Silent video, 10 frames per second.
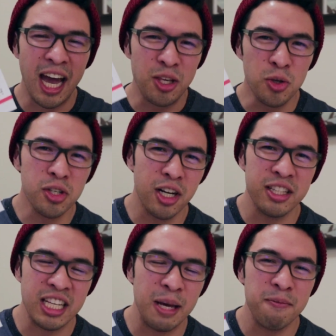and use it
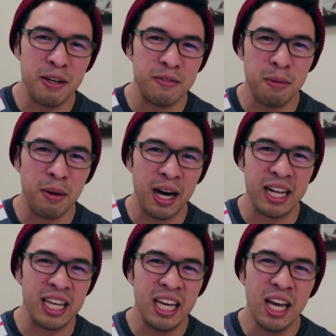on the M50
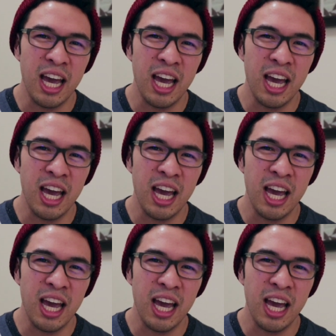body,